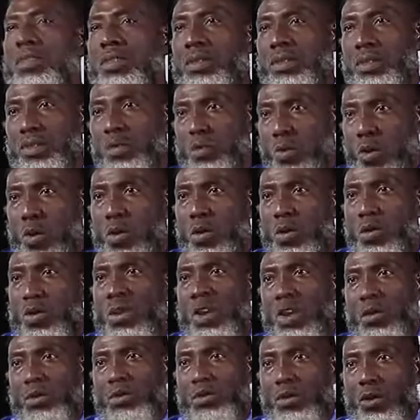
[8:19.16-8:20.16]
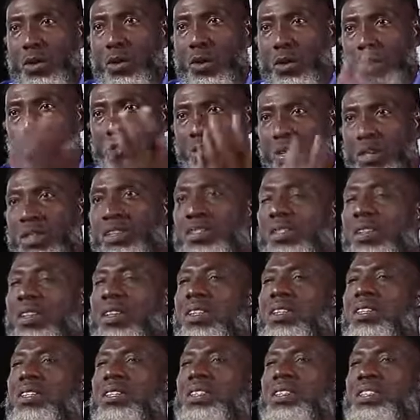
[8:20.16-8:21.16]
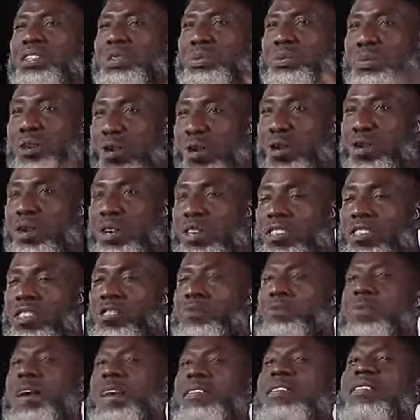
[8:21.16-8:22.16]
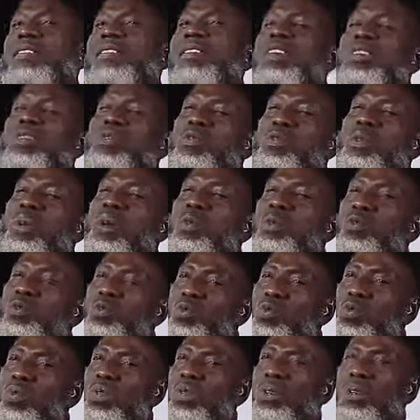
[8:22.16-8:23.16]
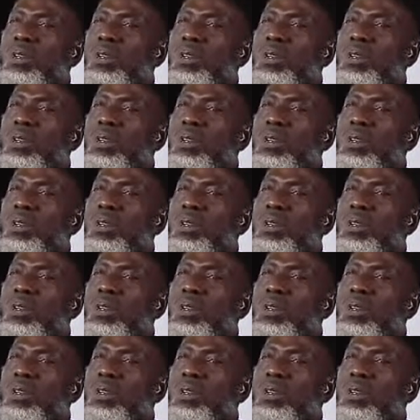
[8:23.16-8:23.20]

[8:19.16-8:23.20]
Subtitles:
The more you have volume of sales, the more it's expected that you will be able to